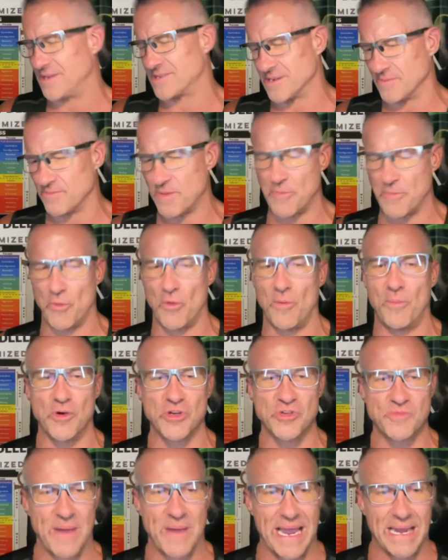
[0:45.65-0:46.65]
Some people will
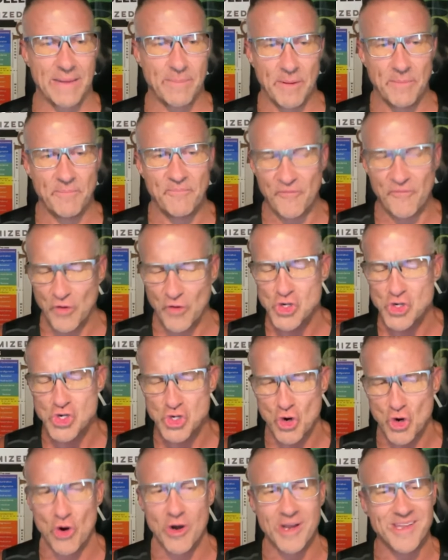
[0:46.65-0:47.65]
push back, but for
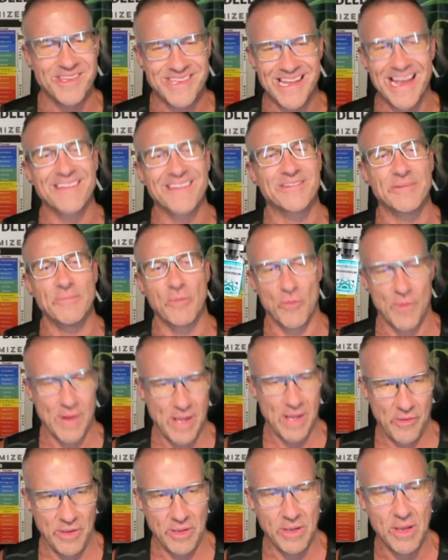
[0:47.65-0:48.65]
sure, it's Tessa
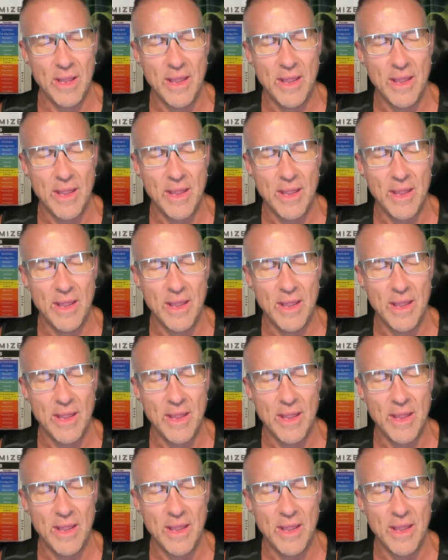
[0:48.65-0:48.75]
Morella.